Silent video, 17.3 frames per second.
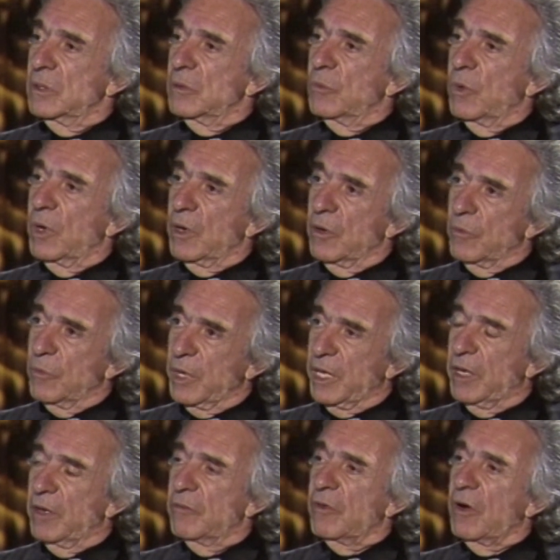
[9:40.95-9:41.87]
where we
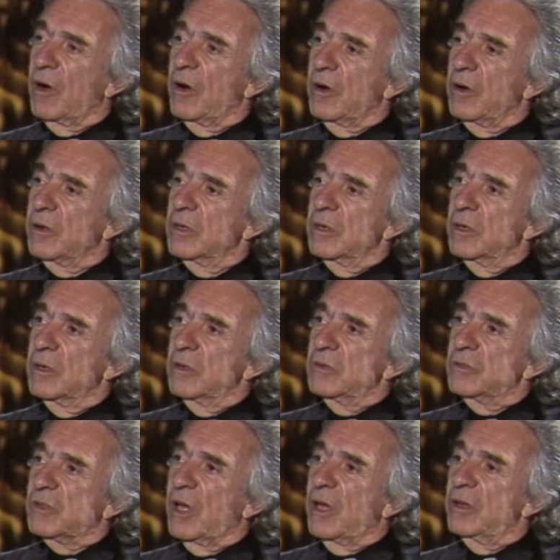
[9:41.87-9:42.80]
give our
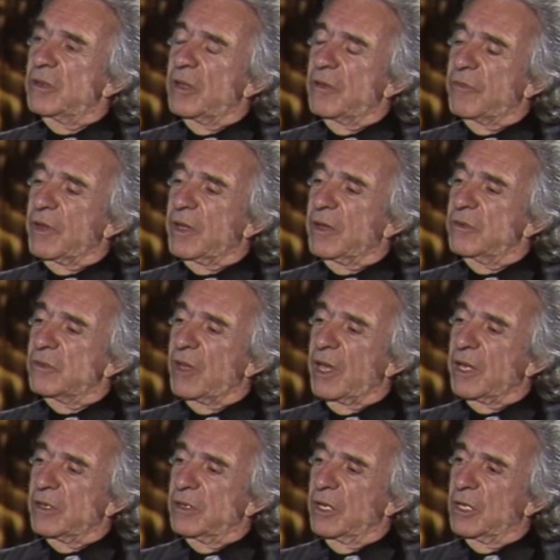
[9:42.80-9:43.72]
scientific and
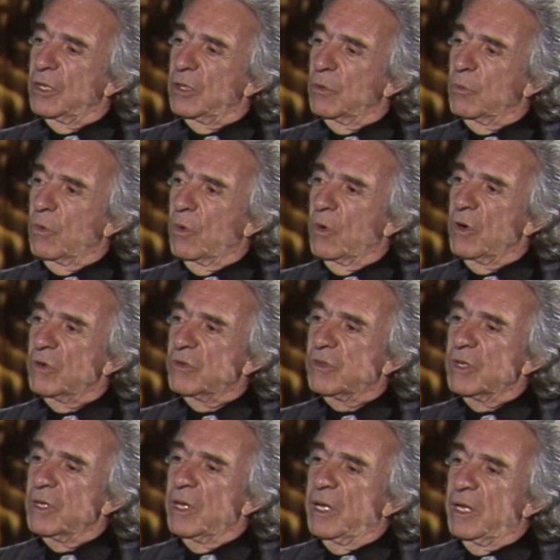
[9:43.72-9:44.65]
technical awards